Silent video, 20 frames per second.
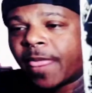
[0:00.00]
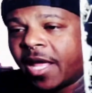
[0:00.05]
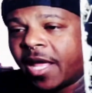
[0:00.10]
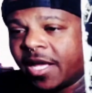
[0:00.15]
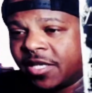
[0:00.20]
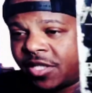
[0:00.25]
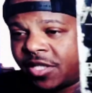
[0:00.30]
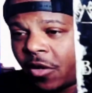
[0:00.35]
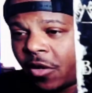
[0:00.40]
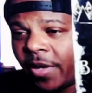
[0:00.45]

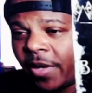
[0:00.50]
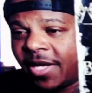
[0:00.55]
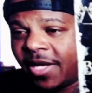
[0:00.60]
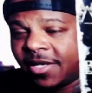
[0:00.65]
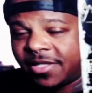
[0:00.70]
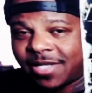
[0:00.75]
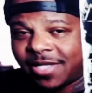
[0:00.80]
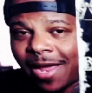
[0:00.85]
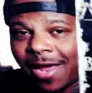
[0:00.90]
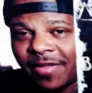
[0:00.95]
So
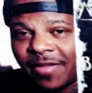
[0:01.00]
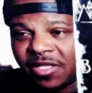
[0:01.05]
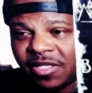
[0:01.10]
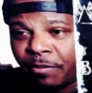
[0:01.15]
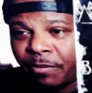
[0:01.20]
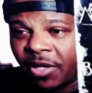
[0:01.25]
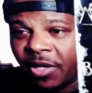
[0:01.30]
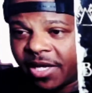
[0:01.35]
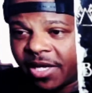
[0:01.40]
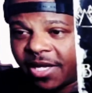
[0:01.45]
inside this
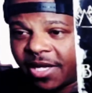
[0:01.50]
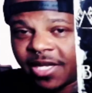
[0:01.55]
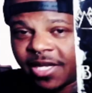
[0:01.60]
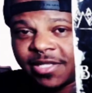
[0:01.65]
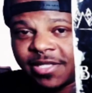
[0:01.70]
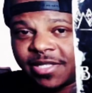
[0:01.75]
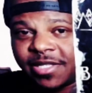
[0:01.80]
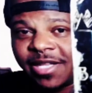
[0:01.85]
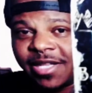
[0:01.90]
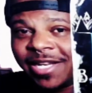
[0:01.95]
book
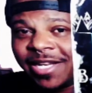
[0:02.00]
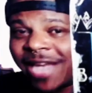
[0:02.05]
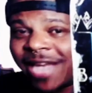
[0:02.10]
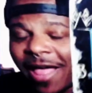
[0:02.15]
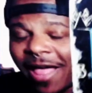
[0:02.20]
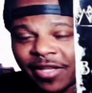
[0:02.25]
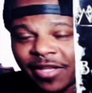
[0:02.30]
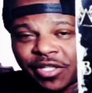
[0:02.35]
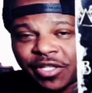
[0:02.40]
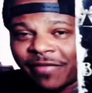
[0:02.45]
is the
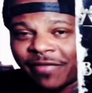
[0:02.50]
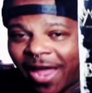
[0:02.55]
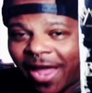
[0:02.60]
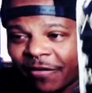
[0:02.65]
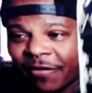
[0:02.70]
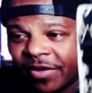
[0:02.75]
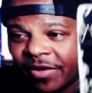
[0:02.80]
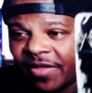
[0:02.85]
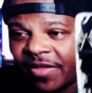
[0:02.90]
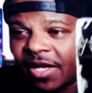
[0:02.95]
knowledge of
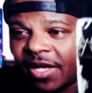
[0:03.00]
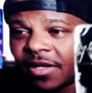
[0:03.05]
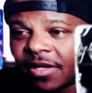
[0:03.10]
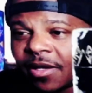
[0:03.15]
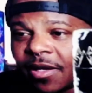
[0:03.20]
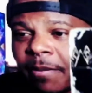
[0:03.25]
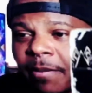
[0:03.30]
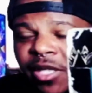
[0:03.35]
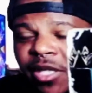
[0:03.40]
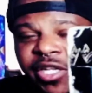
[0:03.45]
everything,
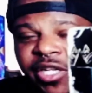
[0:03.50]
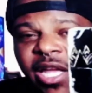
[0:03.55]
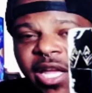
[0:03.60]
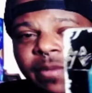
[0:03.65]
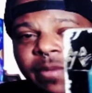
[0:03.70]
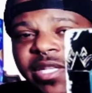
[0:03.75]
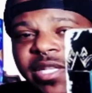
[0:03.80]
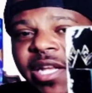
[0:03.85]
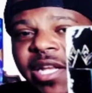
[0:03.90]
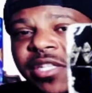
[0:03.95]
but she
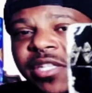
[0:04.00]
keeps it in.